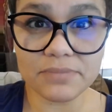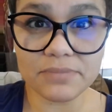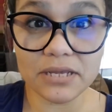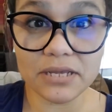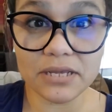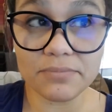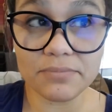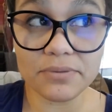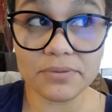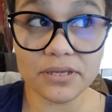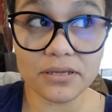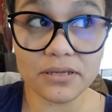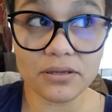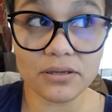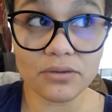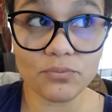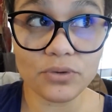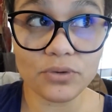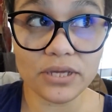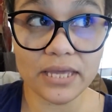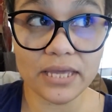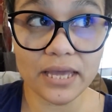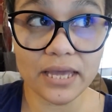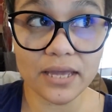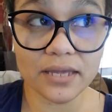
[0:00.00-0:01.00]
Maybe
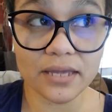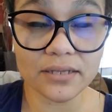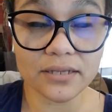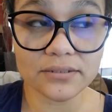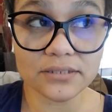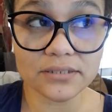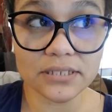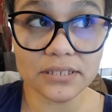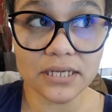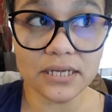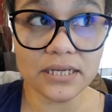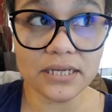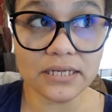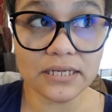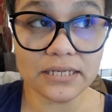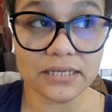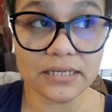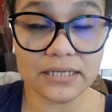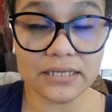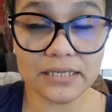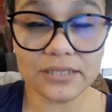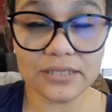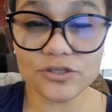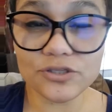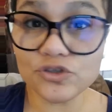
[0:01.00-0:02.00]
we can't
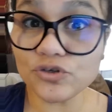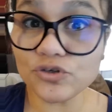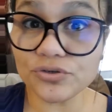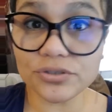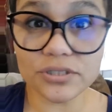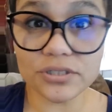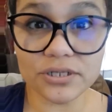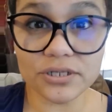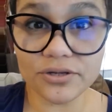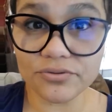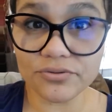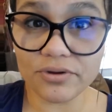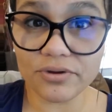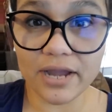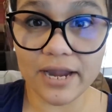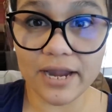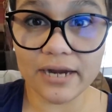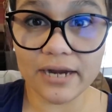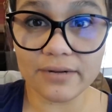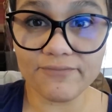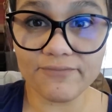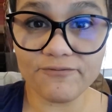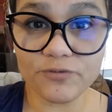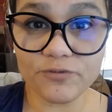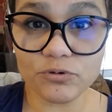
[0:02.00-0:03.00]
eat certain other
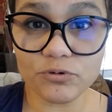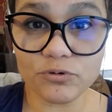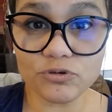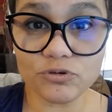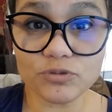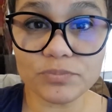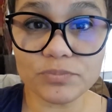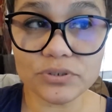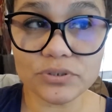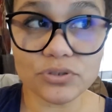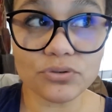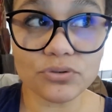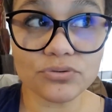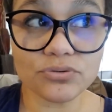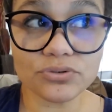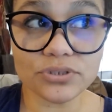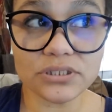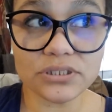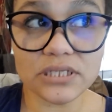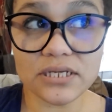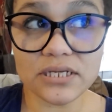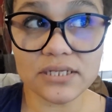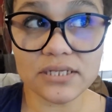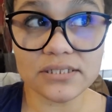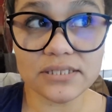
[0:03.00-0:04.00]
item foods, but those are
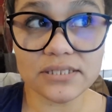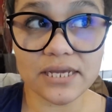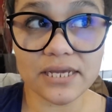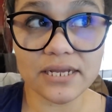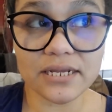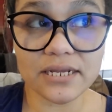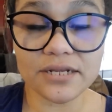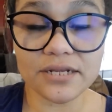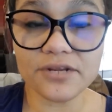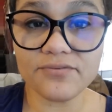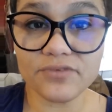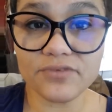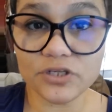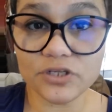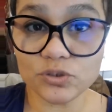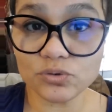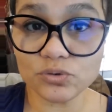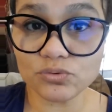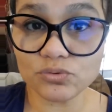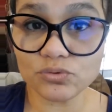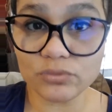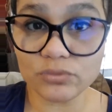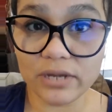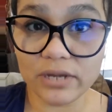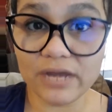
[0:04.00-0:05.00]
things that
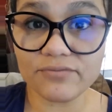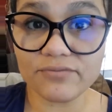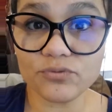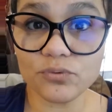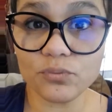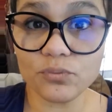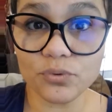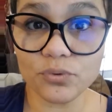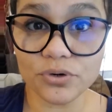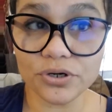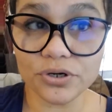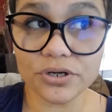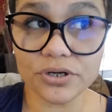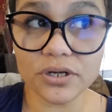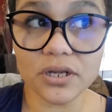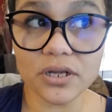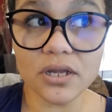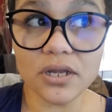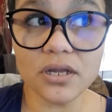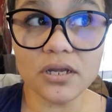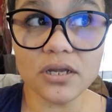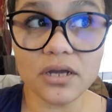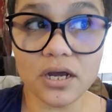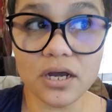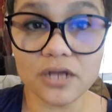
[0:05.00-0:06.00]
individuals will have to work
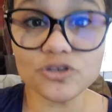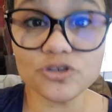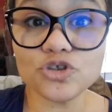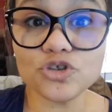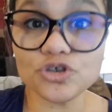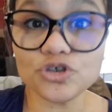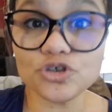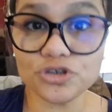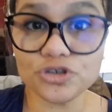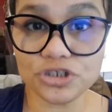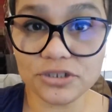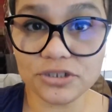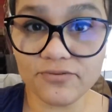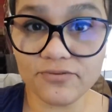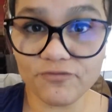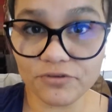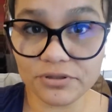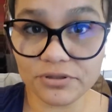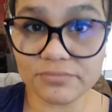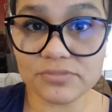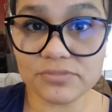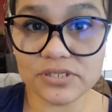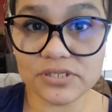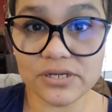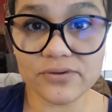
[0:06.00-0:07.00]
on searching for
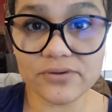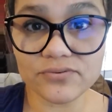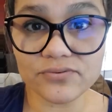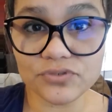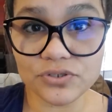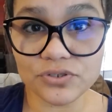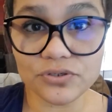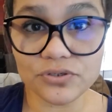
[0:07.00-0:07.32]
themselves.